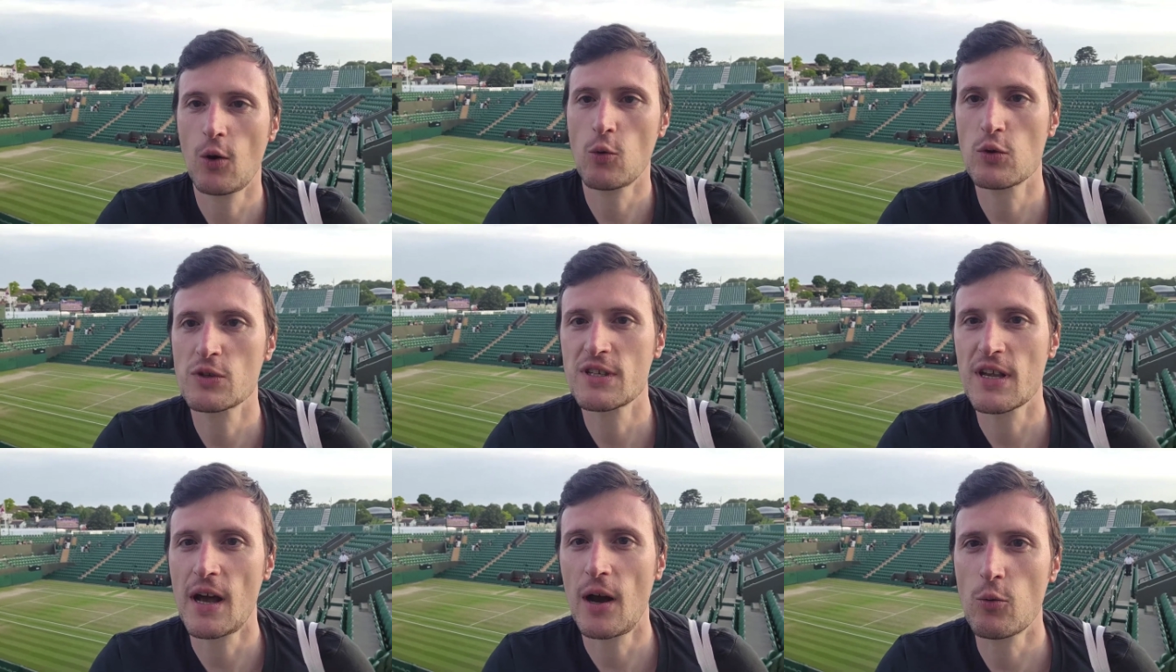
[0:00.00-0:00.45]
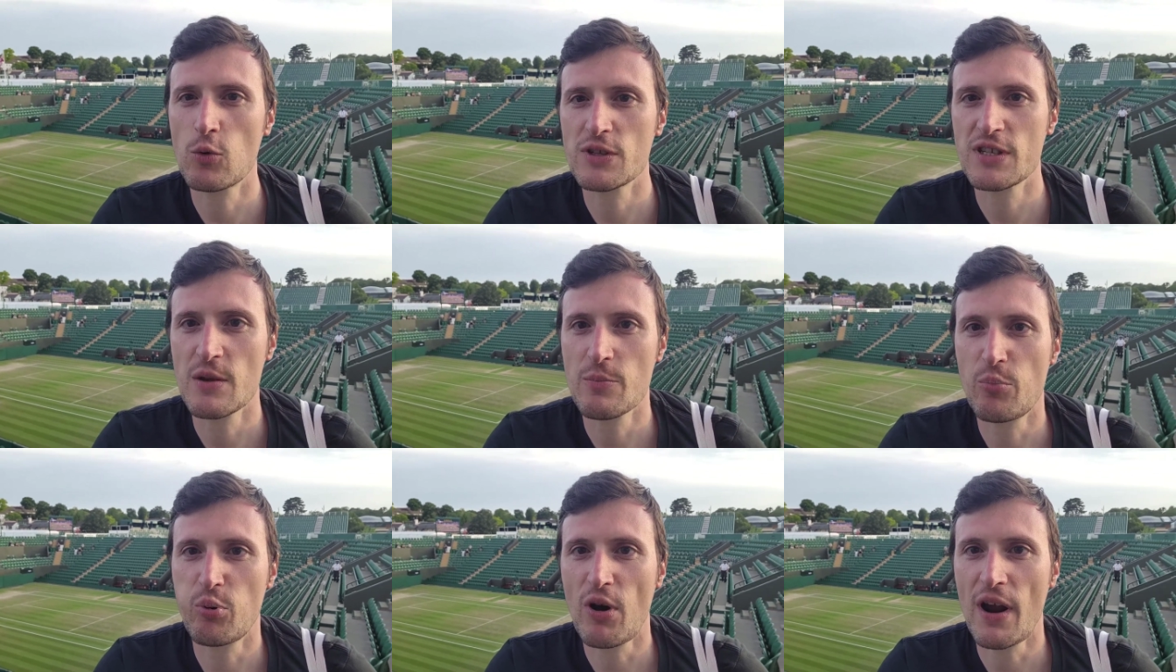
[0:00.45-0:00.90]
I was I
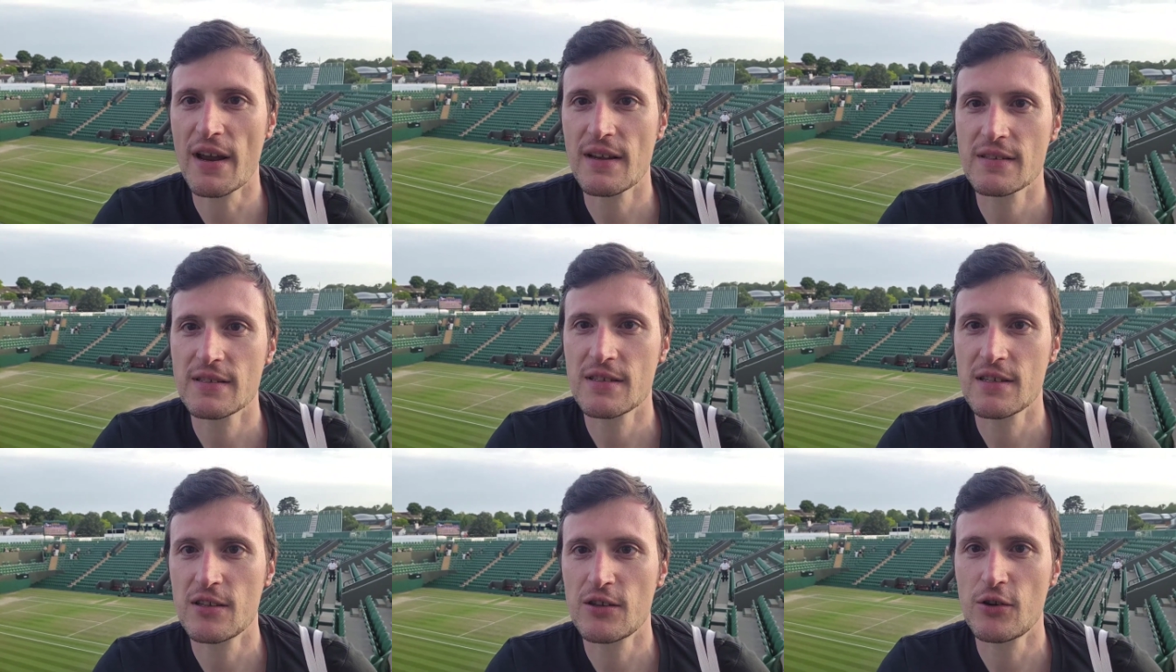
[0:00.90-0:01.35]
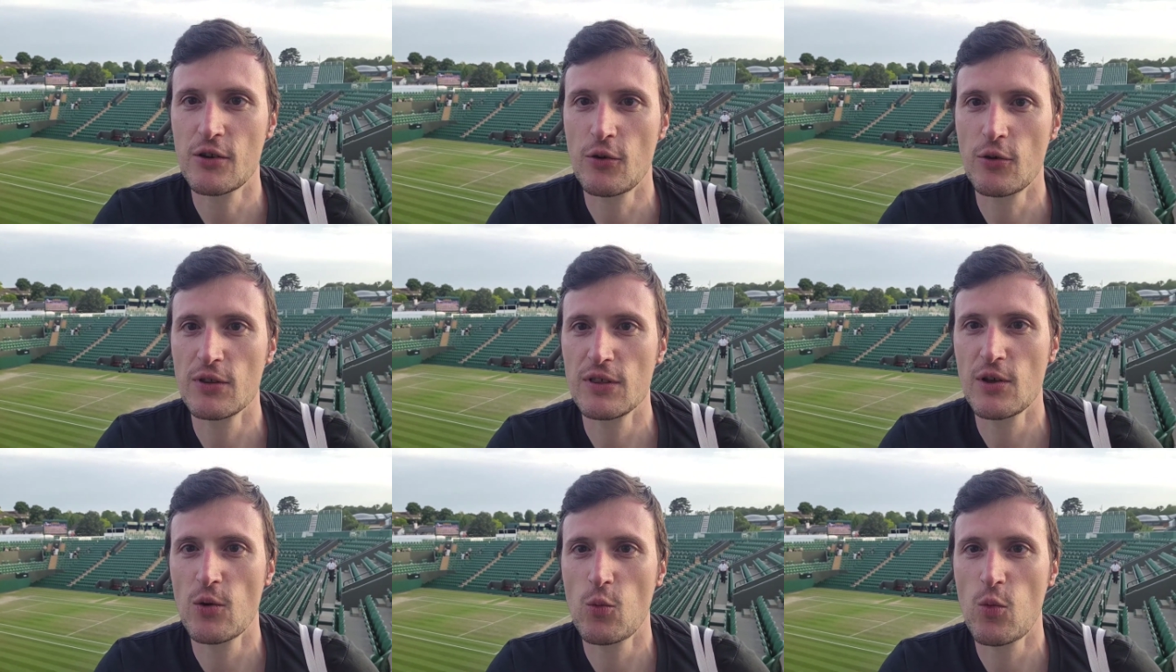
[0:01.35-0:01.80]
was impressed, you
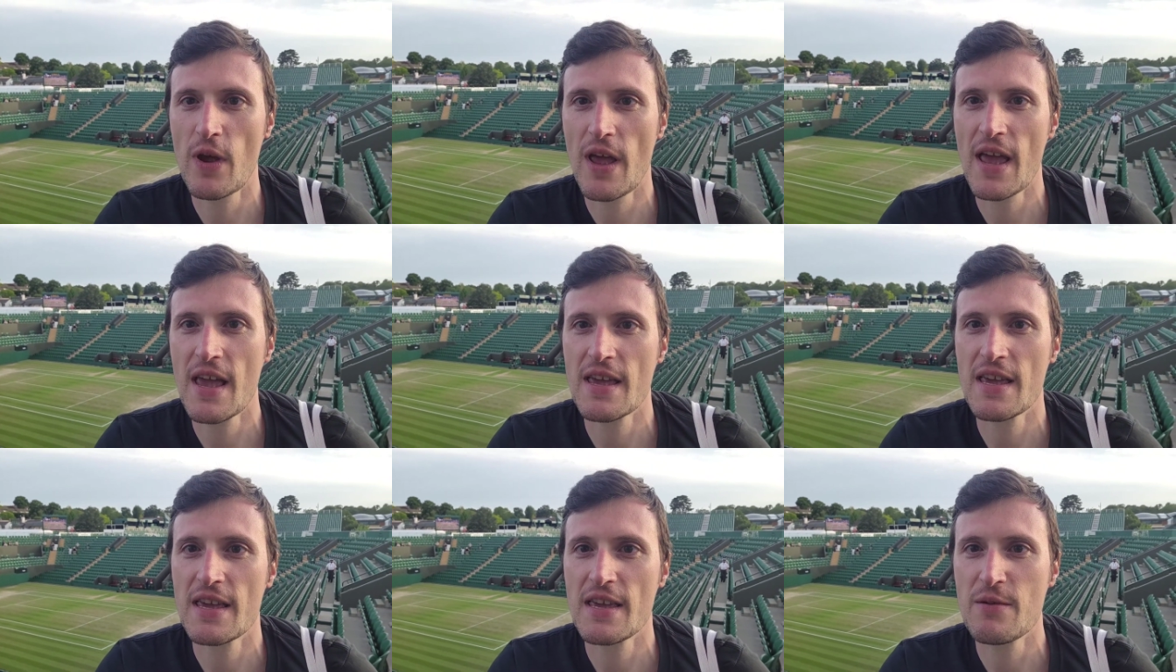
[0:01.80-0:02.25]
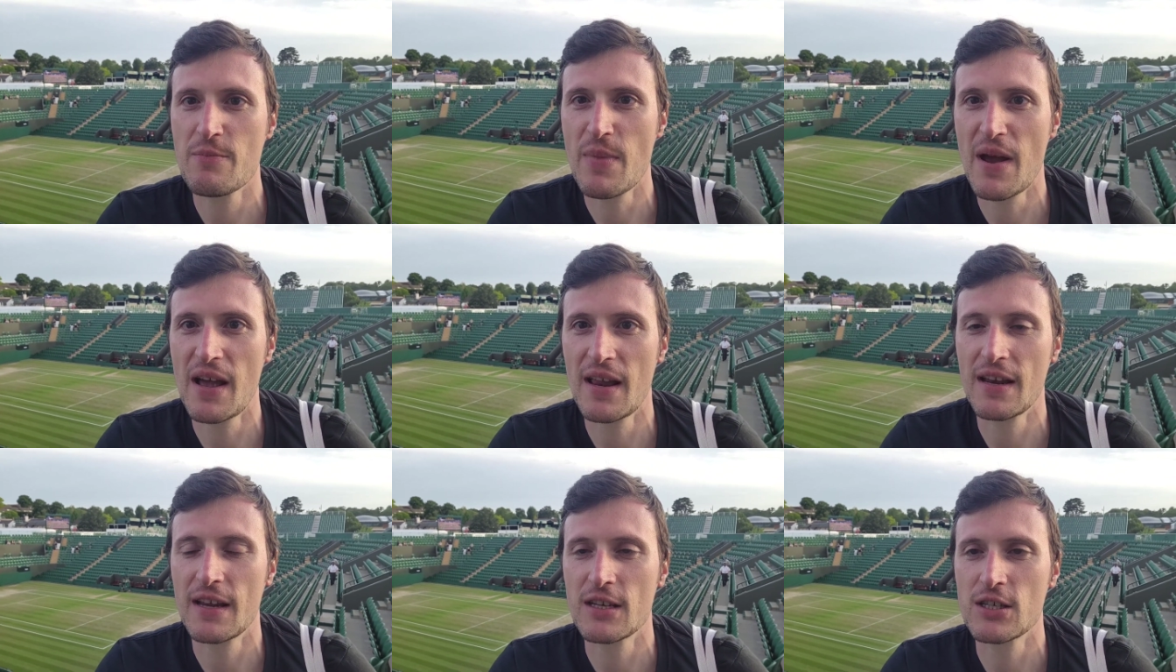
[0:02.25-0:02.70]
know, in the way he
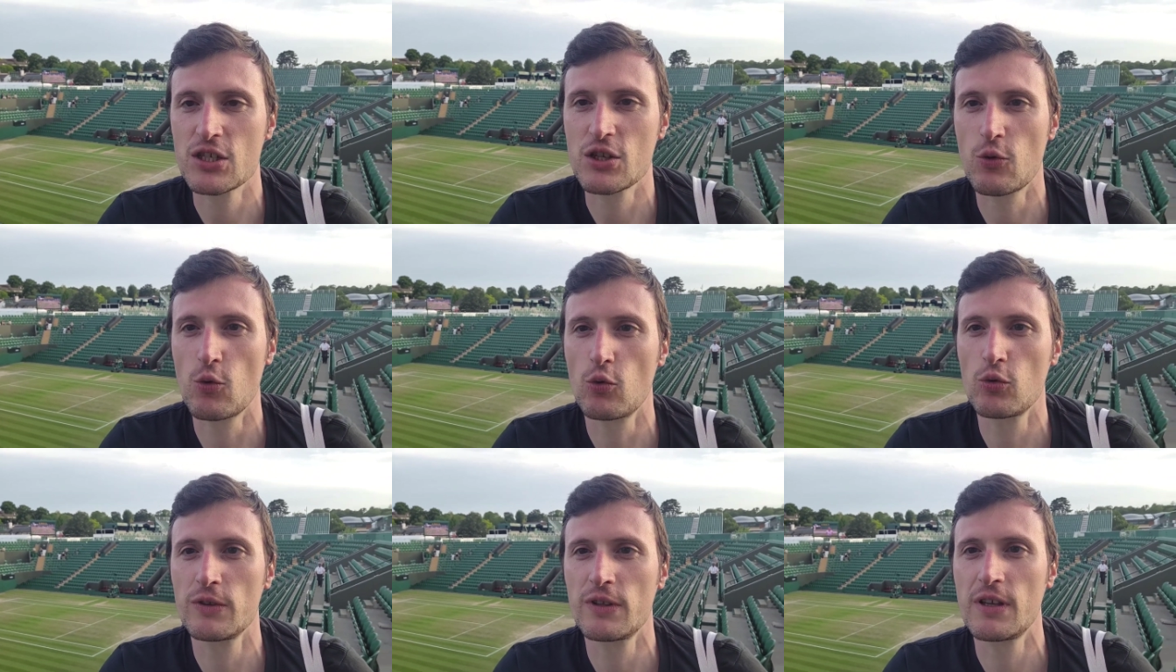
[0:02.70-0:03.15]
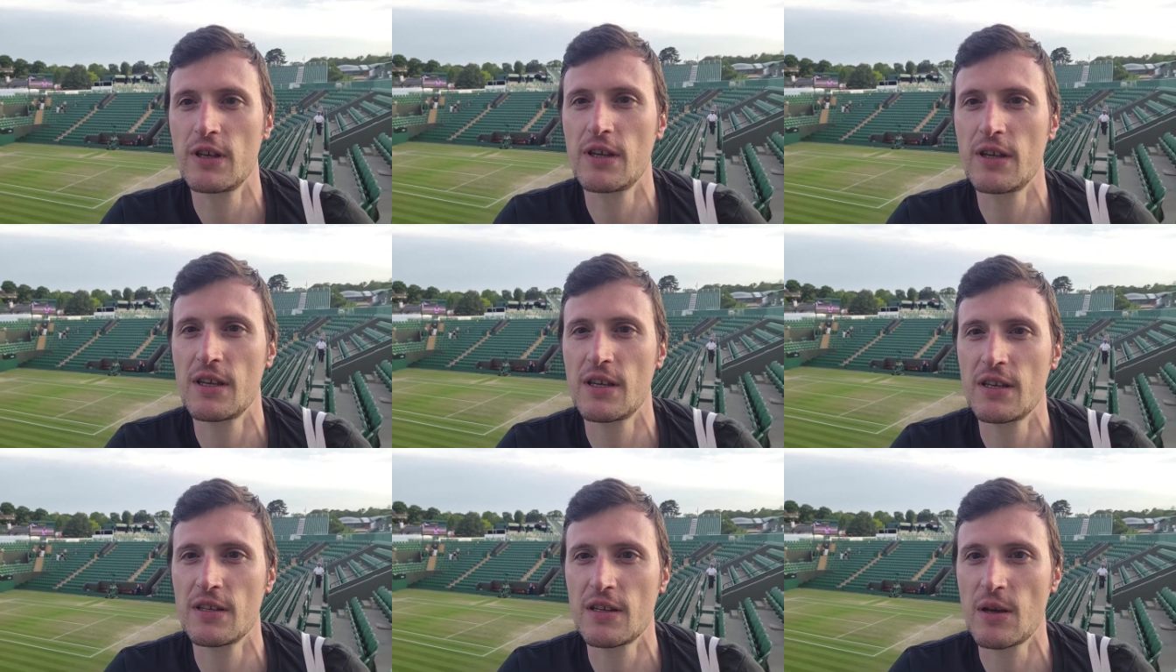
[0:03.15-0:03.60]
managed all
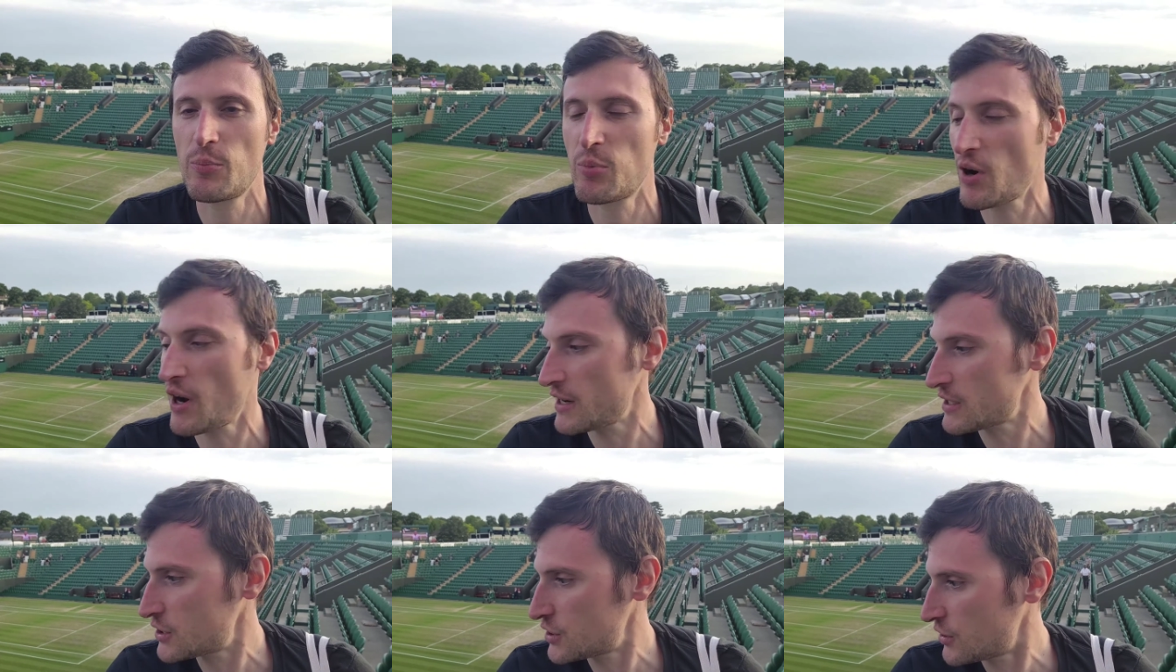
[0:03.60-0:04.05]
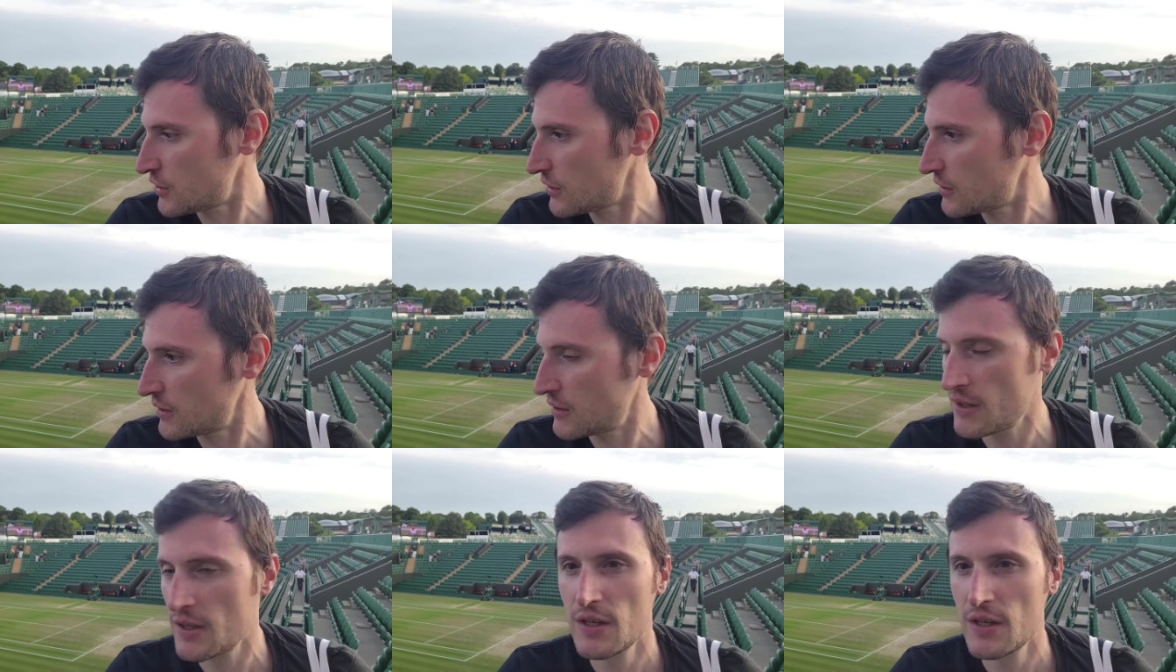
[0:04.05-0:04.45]
the the pressure,